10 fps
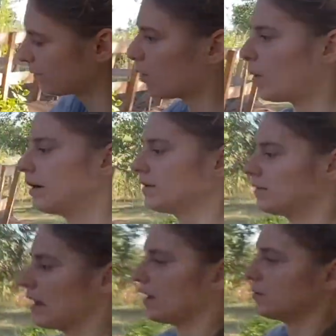forward,
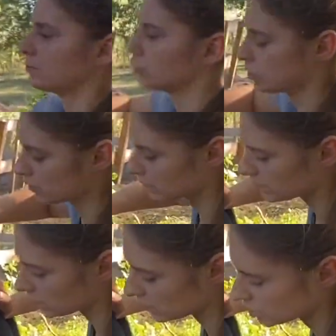they push
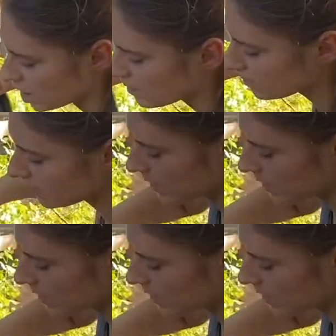to the jump,